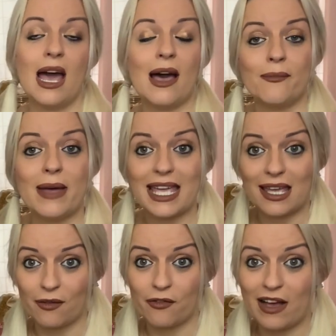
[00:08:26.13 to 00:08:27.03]
and
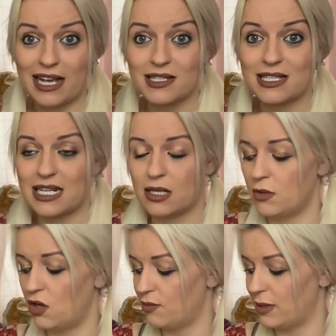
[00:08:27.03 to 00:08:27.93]
making fast, steady
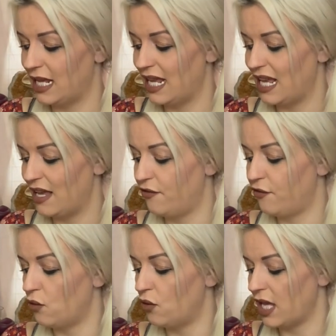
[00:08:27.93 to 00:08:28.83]
movement here
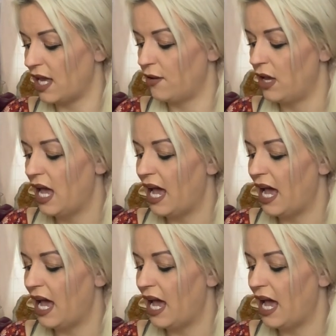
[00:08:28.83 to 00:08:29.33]
for you.